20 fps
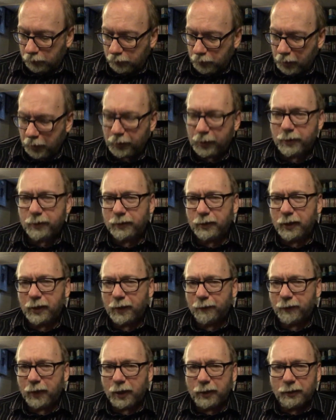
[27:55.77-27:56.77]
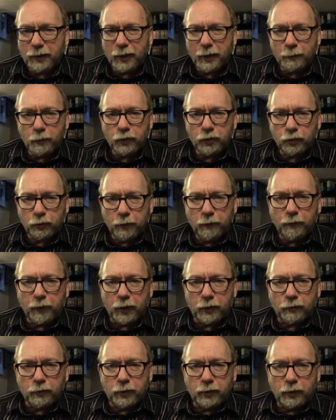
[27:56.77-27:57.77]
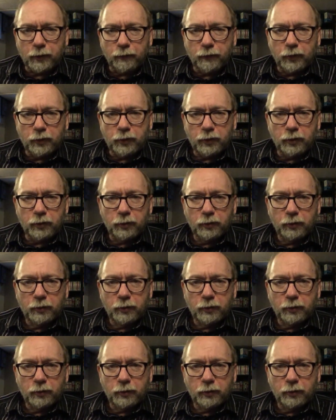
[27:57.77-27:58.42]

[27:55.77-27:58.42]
I got to say, I've gotten a lot more Scream Factory stuff this year.